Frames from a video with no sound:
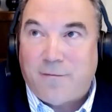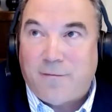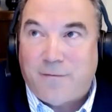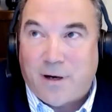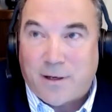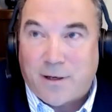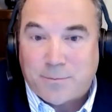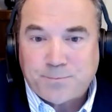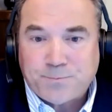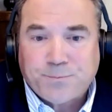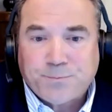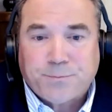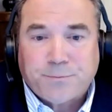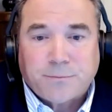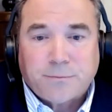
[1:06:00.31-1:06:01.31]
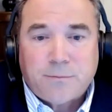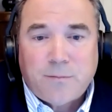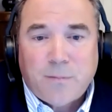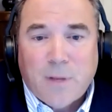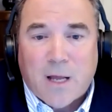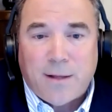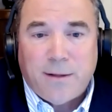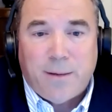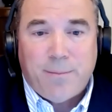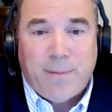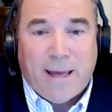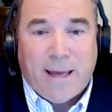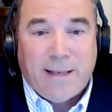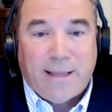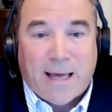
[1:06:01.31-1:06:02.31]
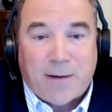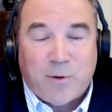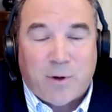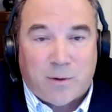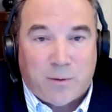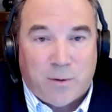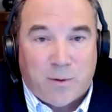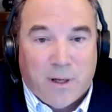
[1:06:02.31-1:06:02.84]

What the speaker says: of demand that